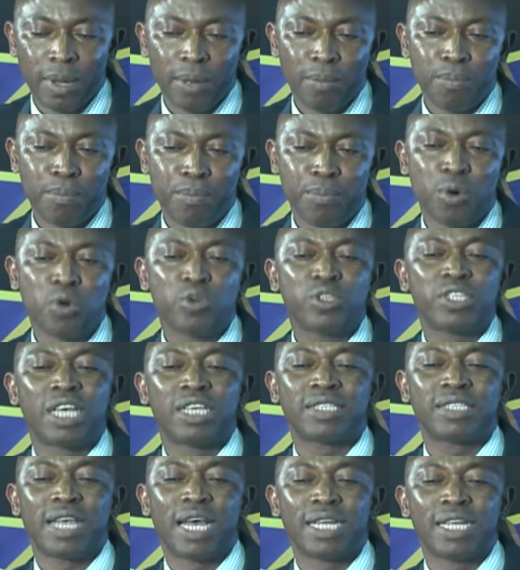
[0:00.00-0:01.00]

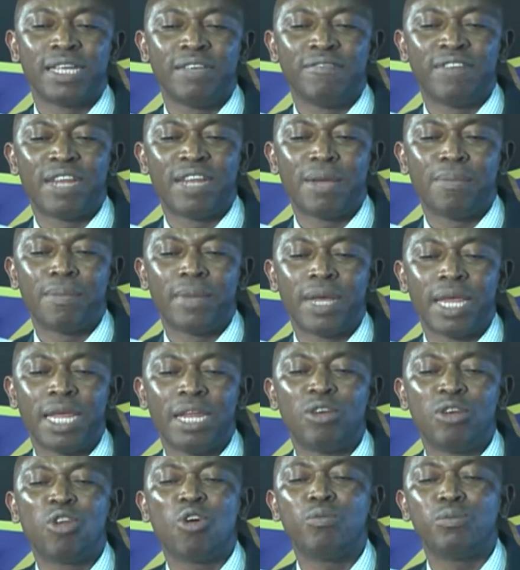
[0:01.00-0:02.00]
process and give them a
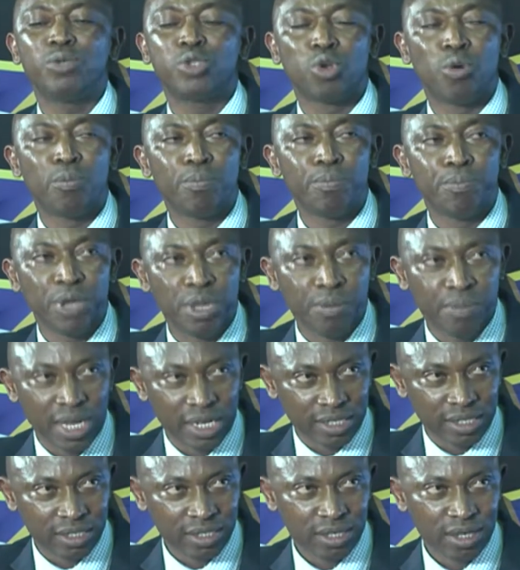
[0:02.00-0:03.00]
lump sum
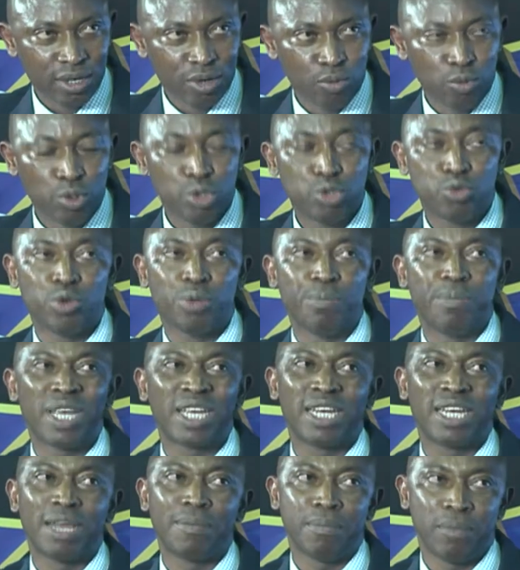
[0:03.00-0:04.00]
payment, which will
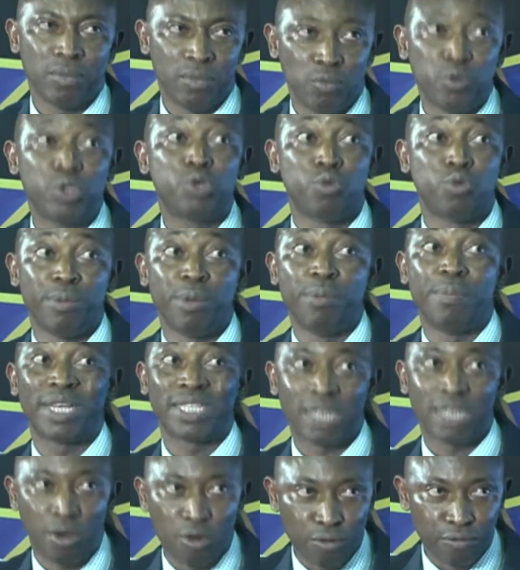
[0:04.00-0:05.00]
be
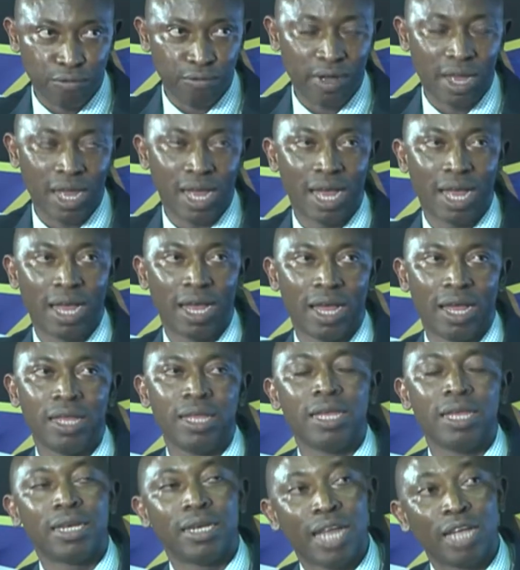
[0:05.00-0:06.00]
better off.
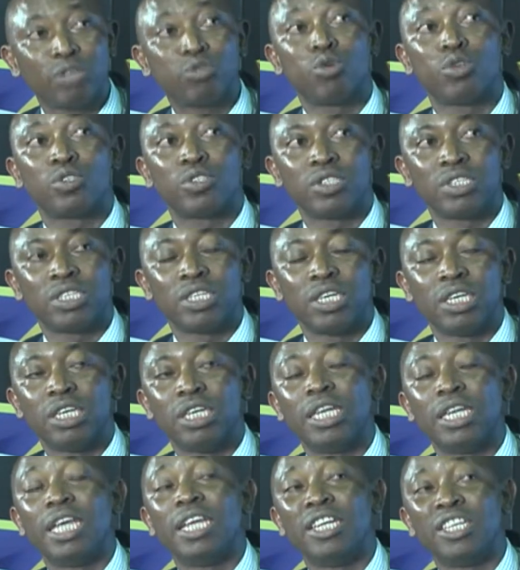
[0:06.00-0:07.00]
That was
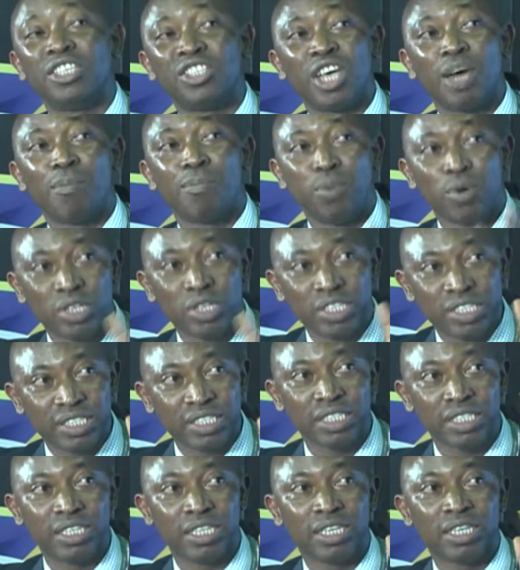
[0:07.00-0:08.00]
the initial policy